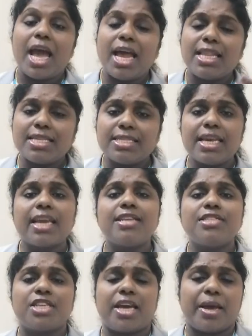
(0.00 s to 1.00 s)
And the
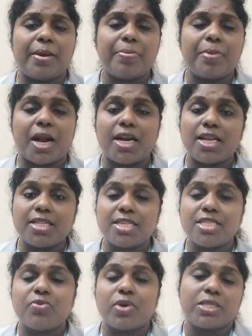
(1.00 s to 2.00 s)
second step under
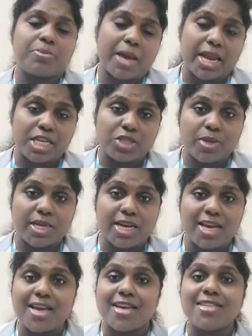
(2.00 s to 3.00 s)
this waste
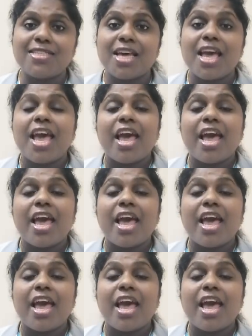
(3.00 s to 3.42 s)
management is